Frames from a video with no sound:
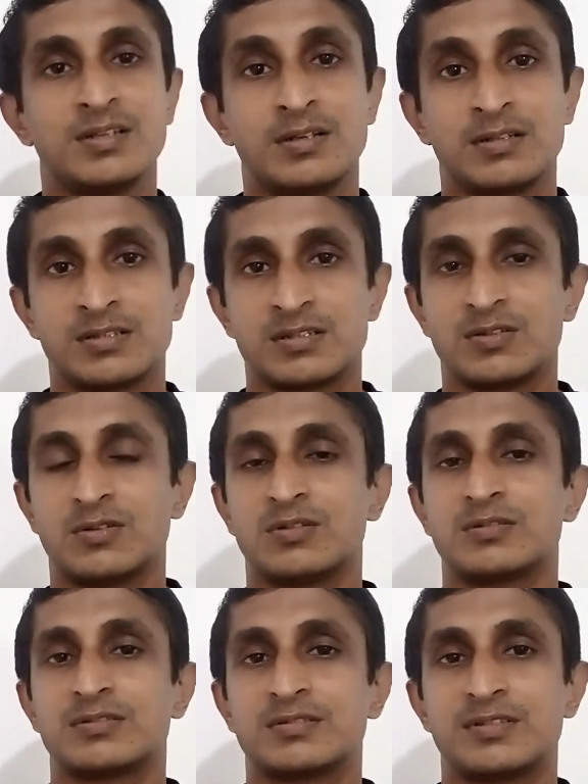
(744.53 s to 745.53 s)
So
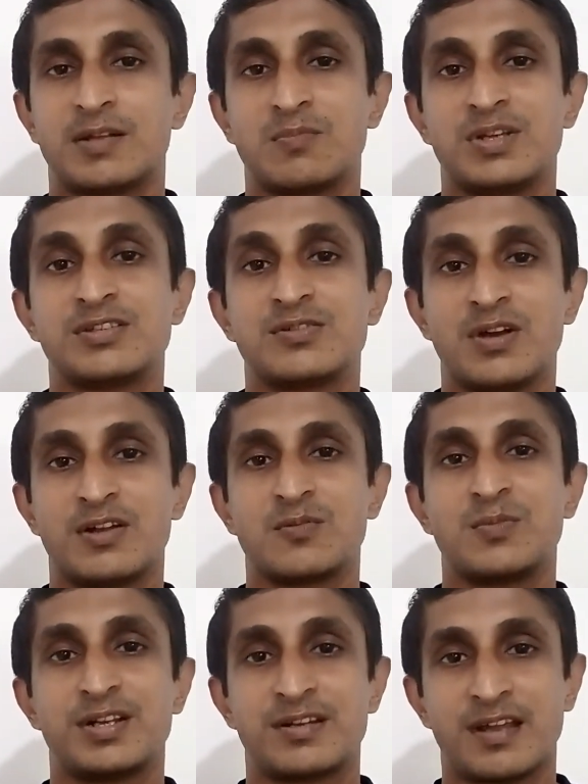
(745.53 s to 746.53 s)
that means you have to be
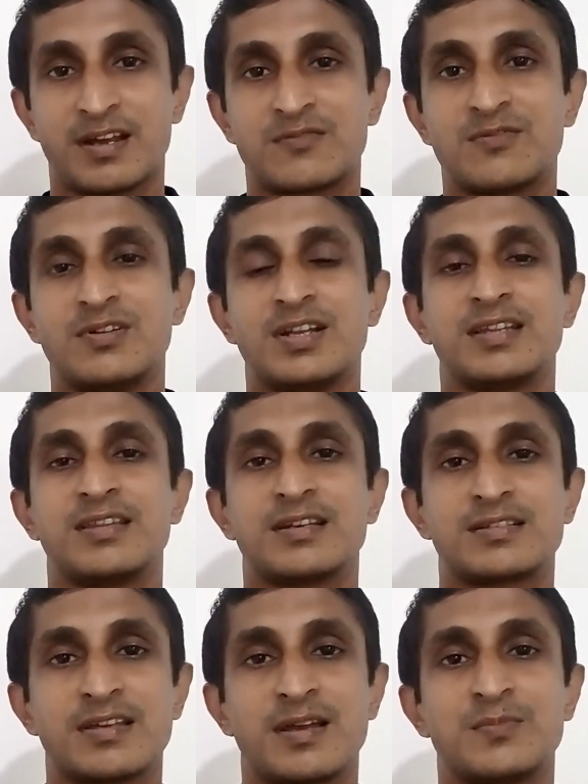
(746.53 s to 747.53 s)
tactful in the
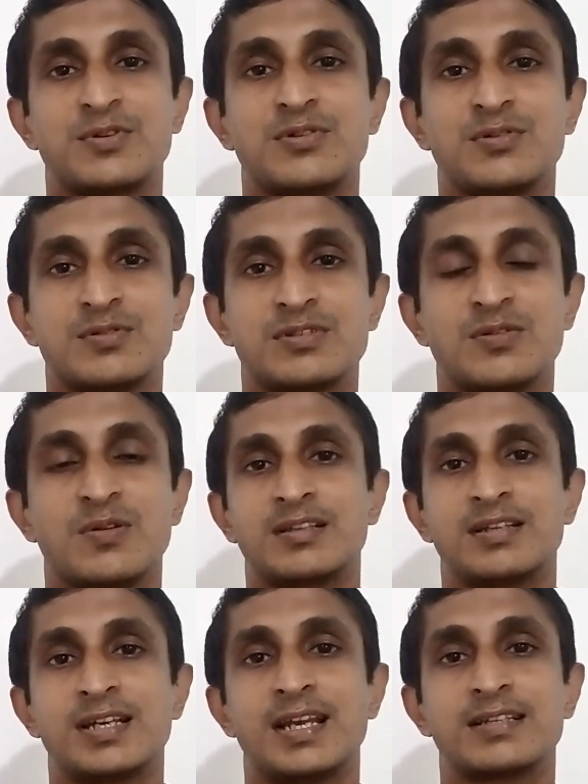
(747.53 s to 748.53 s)
exam to use your
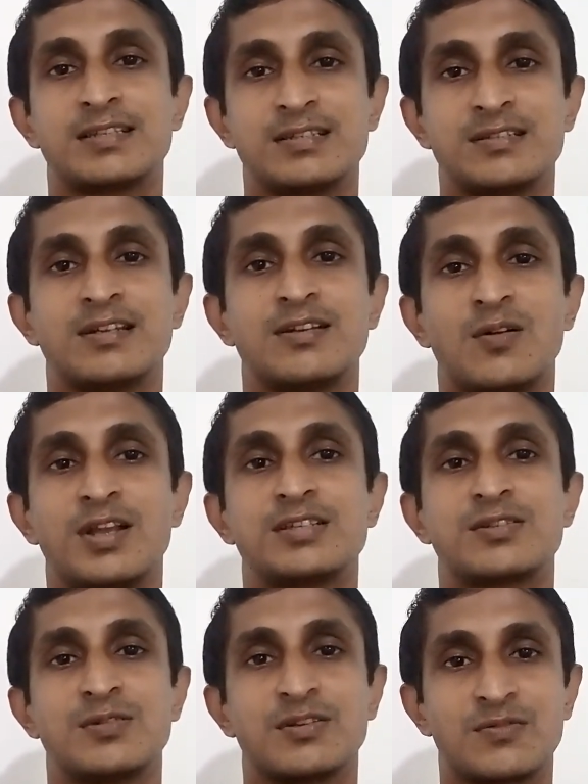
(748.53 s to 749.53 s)
existing knowledge to
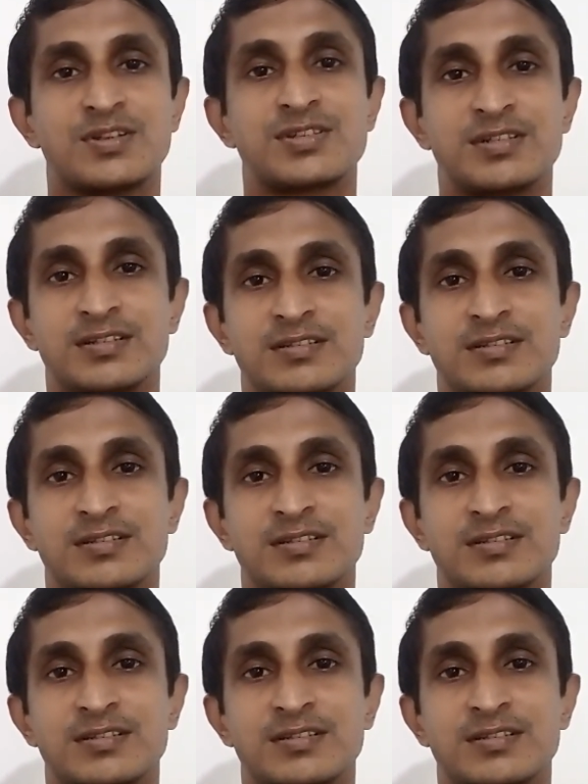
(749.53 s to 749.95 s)
the question.